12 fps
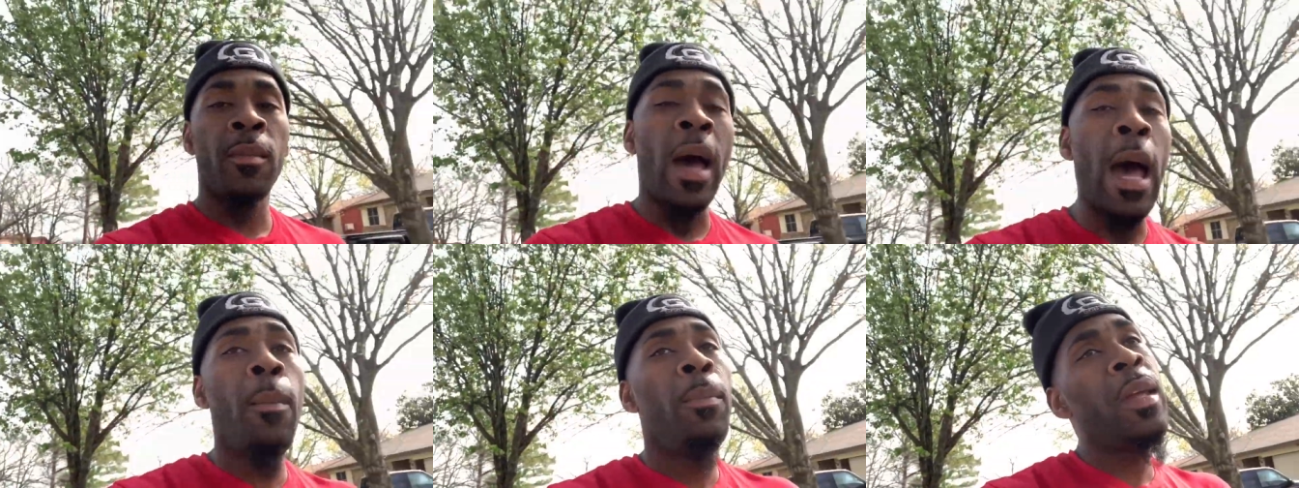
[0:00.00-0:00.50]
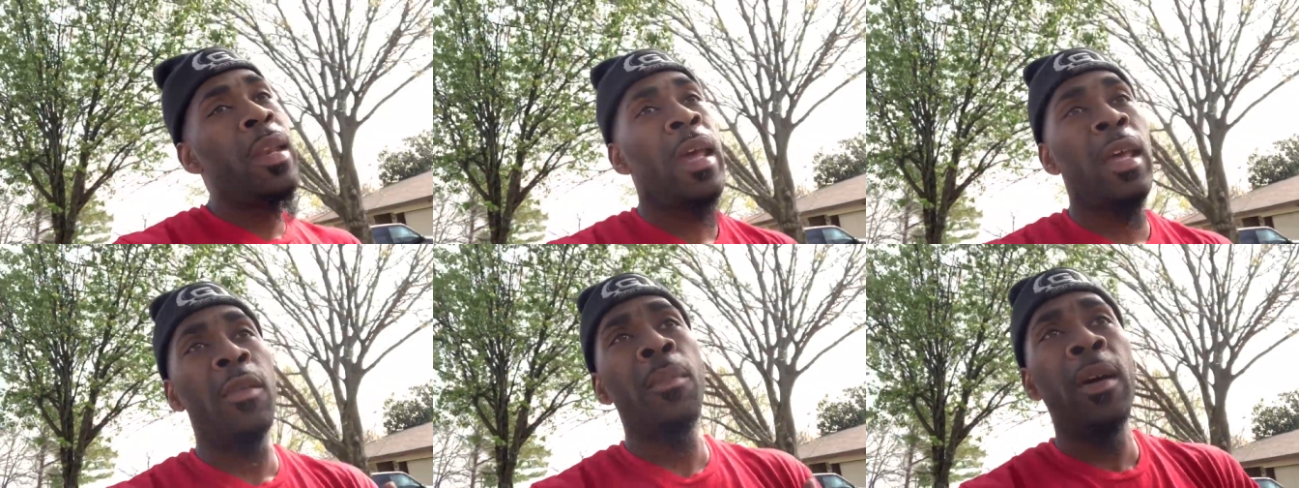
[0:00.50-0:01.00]
I've been
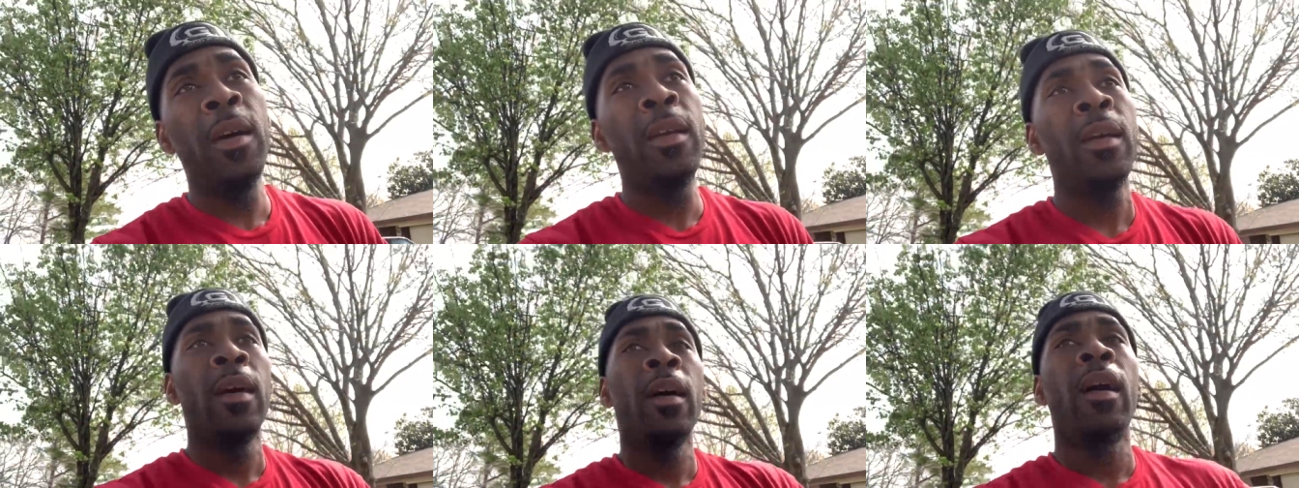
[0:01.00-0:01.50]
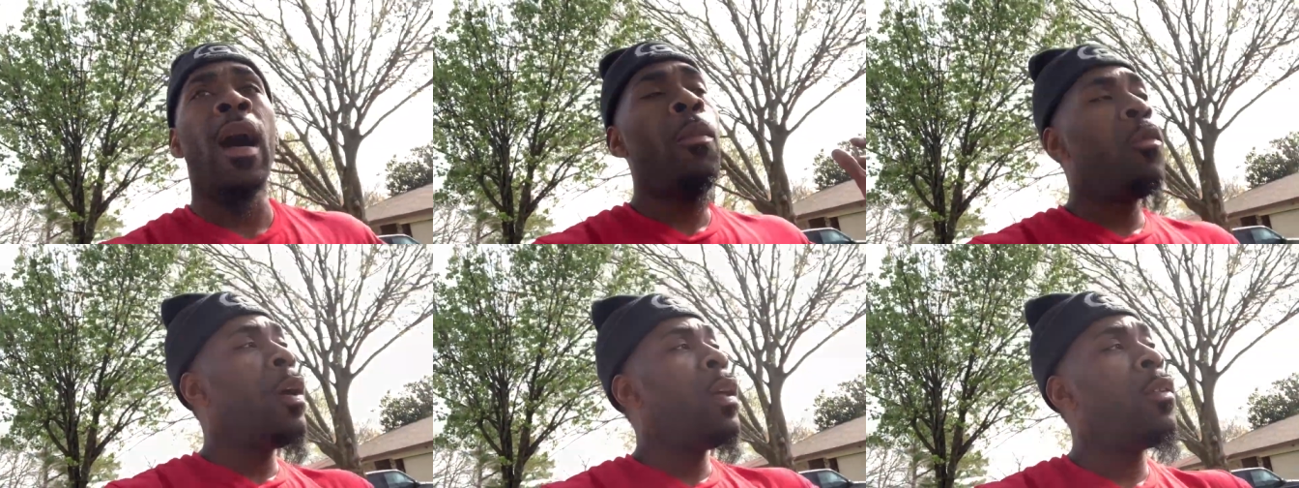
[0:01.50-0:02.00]
had the money.
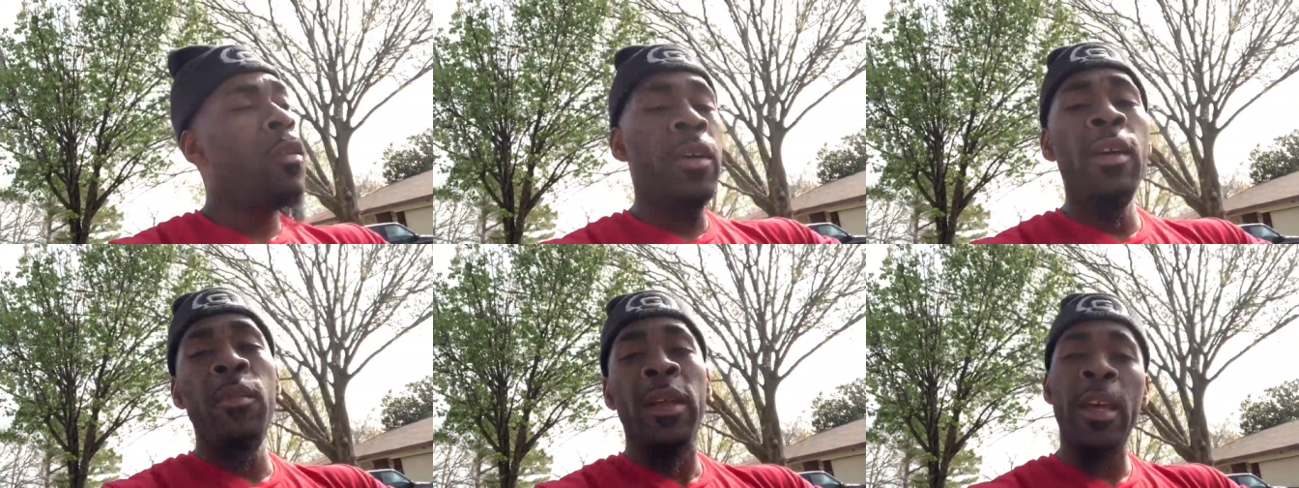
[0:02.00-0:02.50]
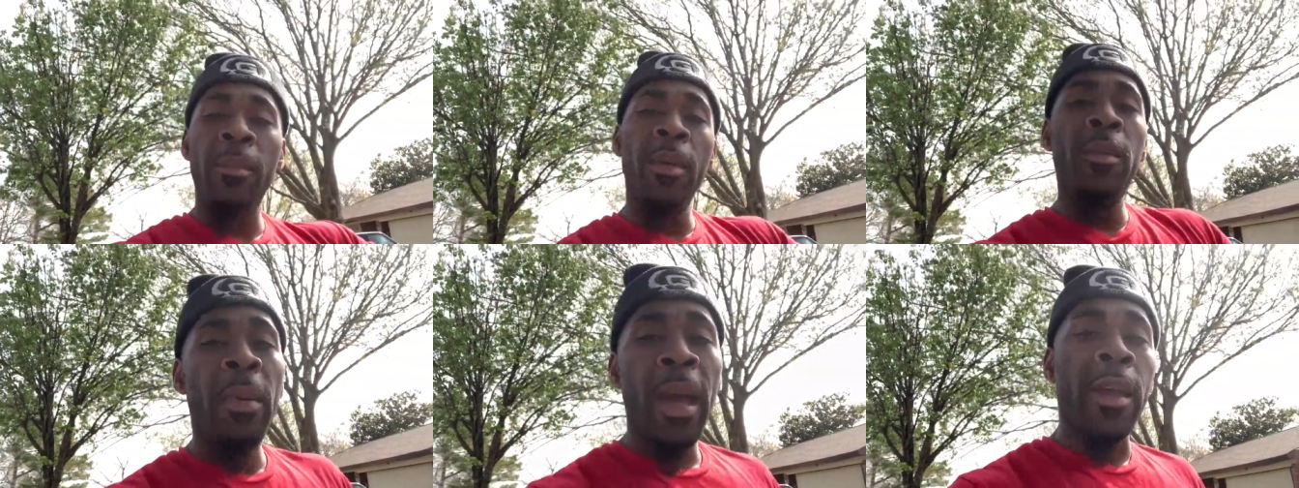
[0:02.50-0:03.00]
I'm waiting on him to hit
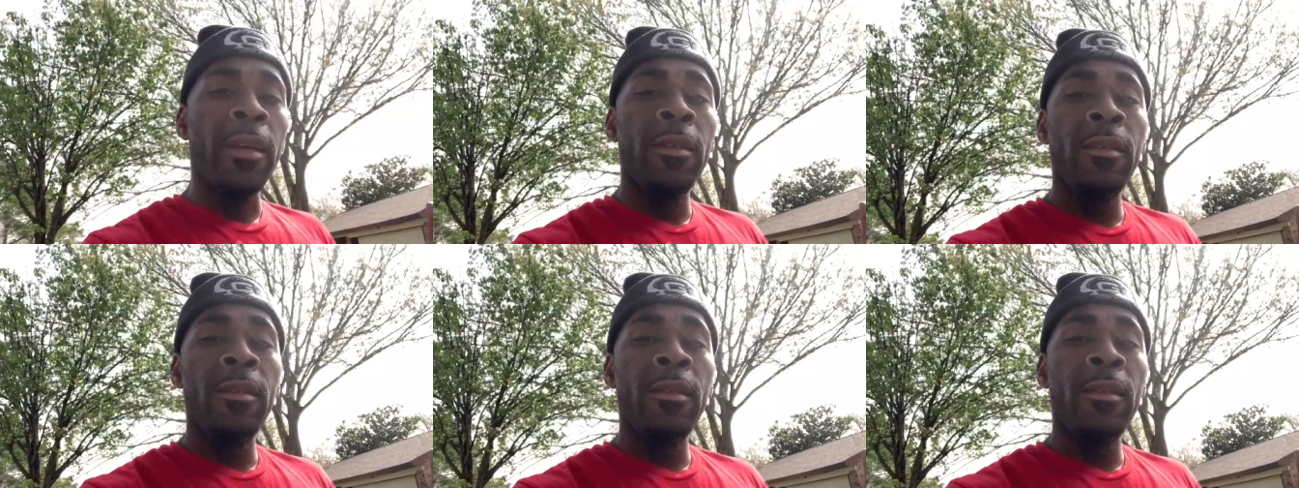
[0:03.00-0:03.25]
me back.